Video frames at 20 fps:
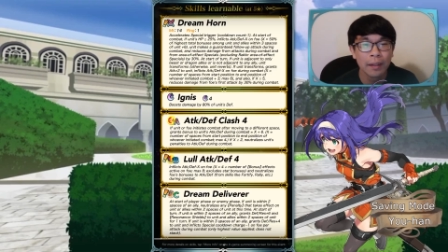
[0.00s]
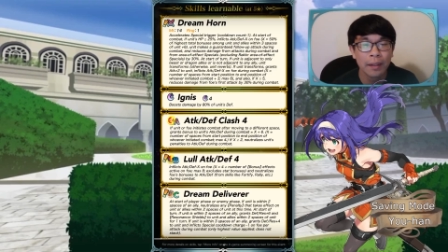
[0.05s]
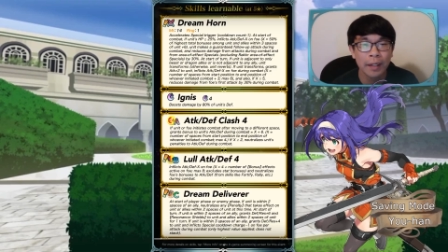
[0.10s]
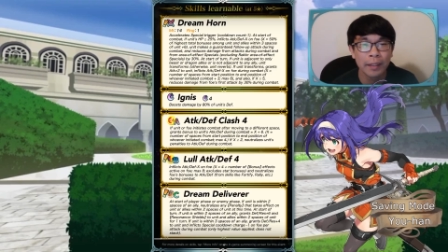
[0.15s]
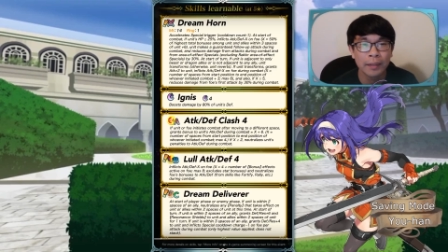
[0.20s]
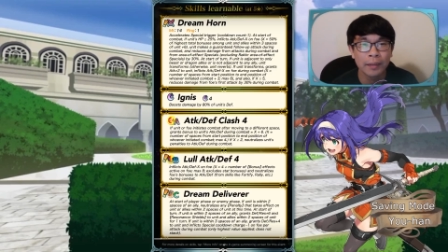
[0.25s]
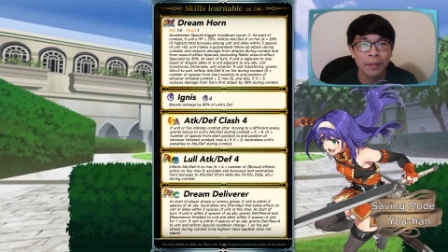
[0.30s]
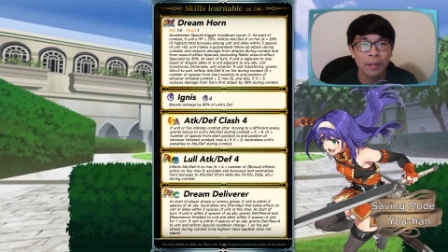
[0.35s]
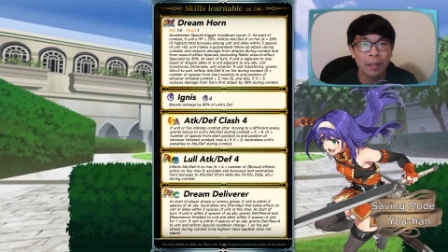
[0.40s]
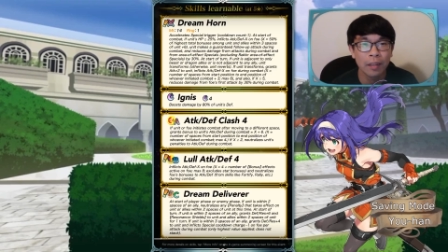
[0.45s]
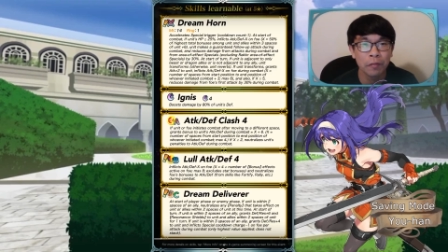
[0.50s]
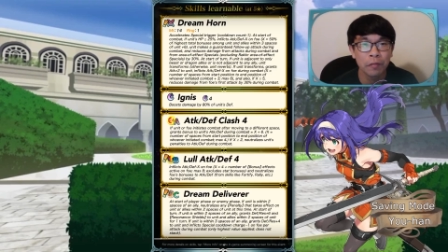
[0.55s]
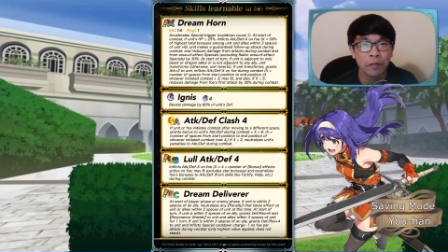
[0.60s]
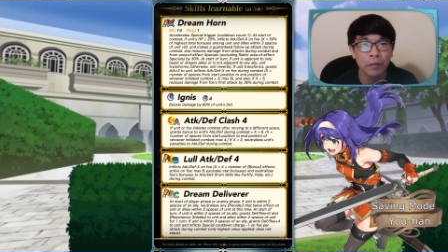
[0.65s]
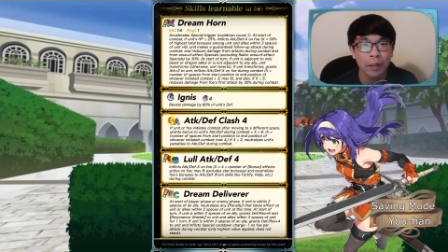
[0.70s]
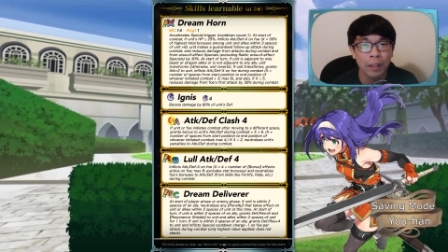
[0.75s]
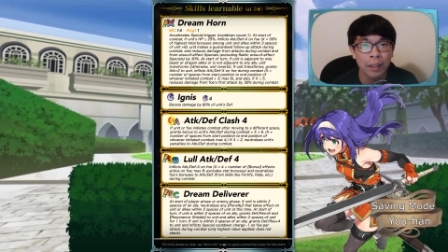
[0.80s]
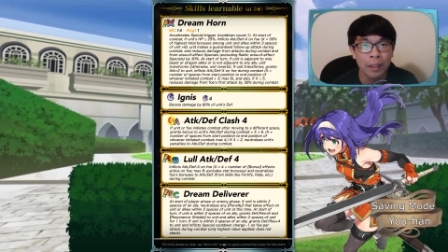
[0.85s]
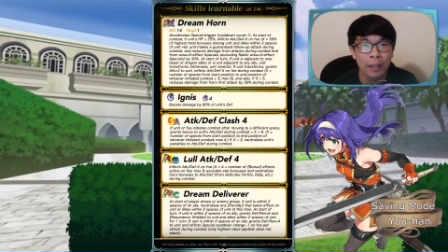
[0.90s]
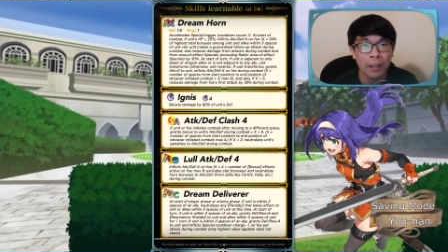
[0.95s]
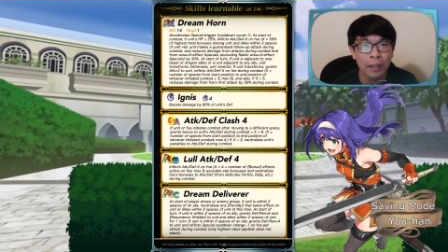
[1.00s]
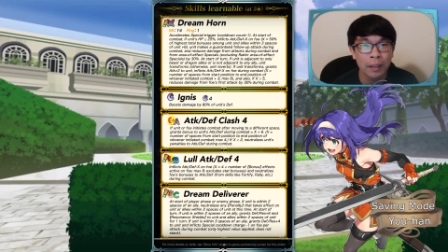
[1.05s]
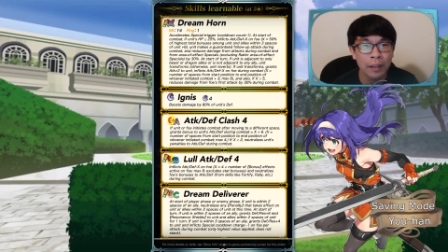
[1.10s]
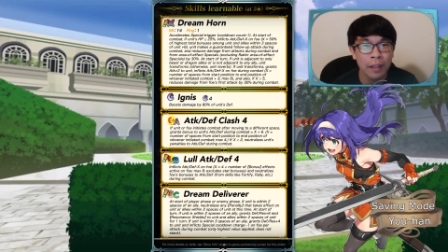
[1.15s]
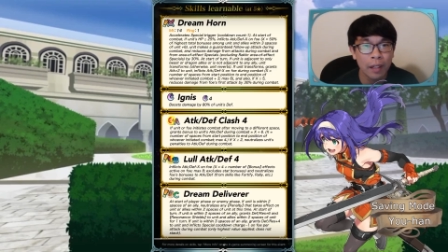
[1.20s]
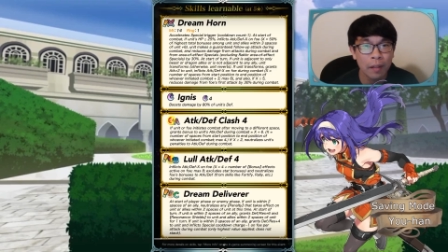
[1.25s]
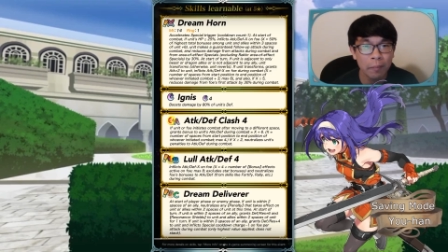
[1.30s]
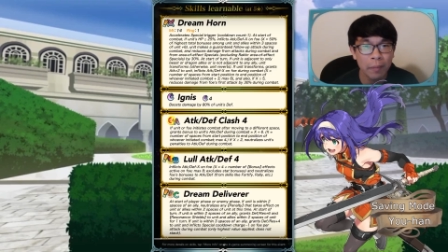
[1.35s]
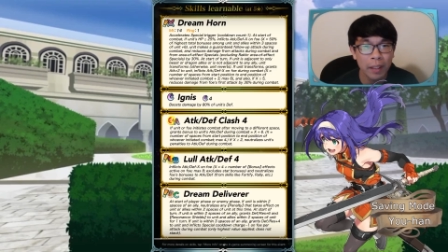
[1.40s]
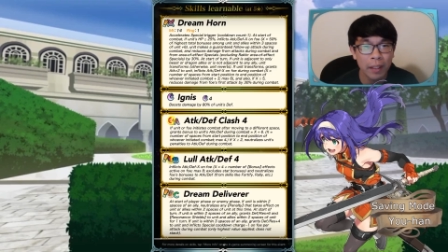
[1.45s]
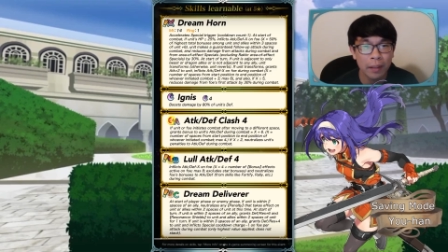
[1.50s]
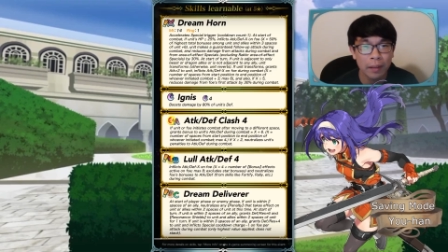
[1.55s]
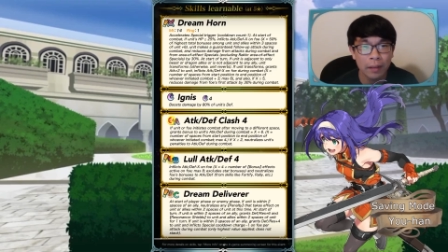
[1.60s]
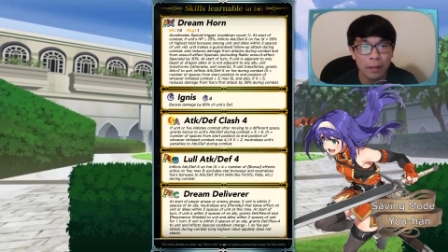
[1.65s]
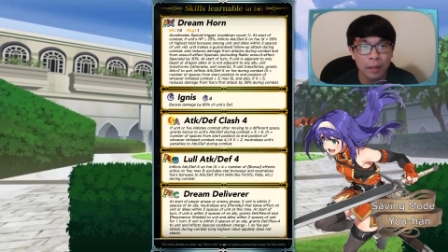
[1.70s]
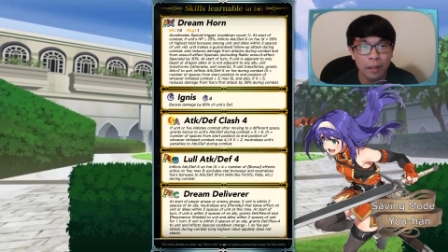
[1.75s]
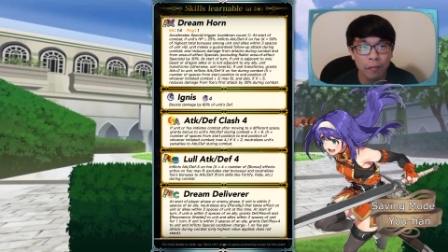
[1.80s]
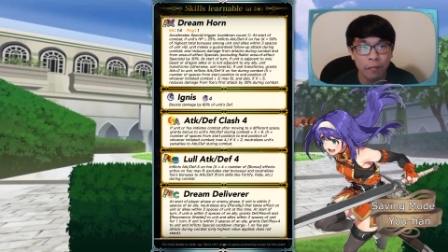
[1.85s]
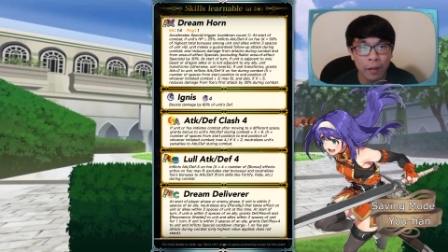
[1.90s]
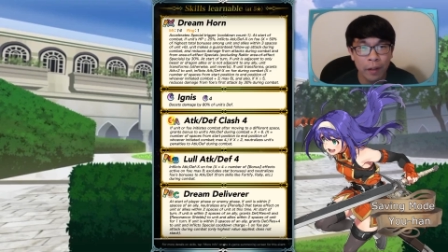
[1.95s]
At start of uh, combat,
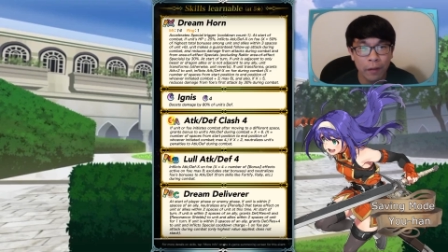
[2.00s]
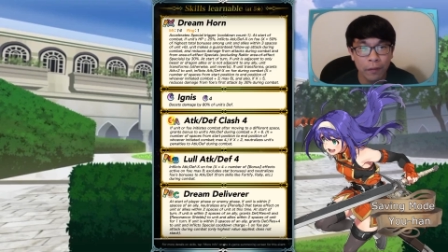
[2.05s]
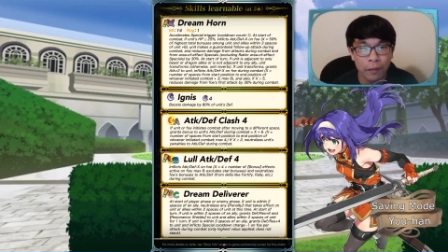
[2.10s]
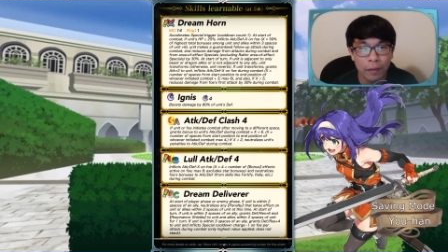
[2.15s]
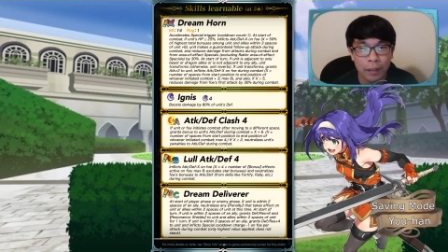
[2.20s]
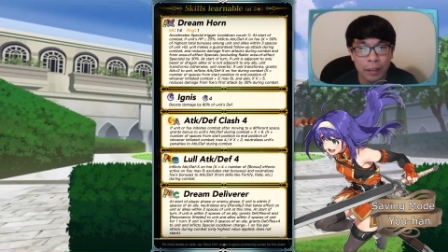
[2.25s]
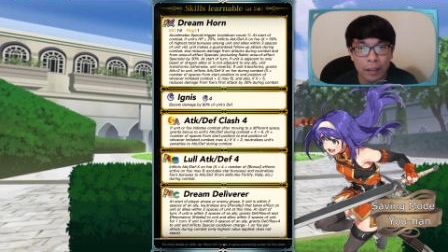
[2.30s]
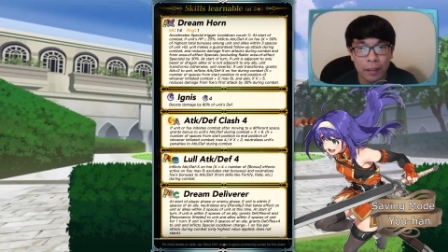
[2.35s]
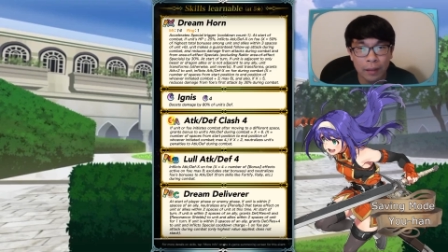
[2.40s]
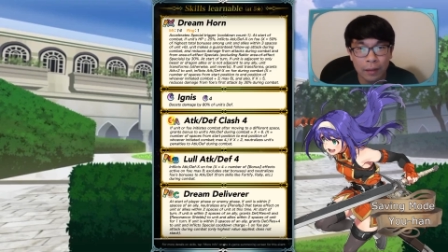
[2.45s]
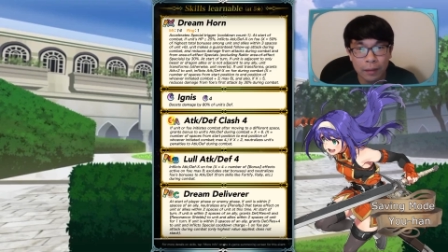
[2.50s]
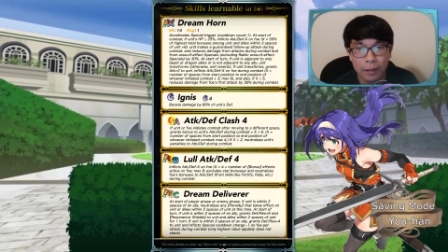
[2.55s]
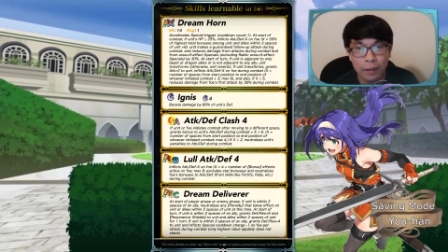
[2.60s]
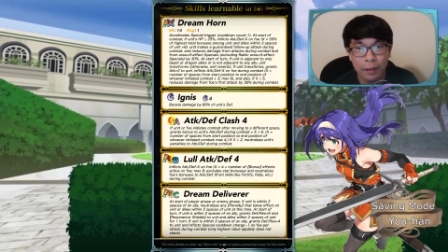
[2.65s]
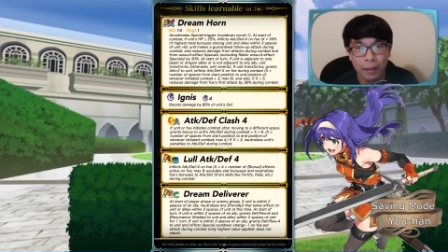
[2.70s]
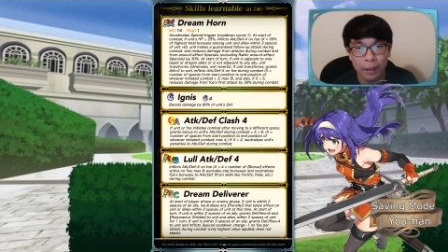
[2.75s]
if healthy,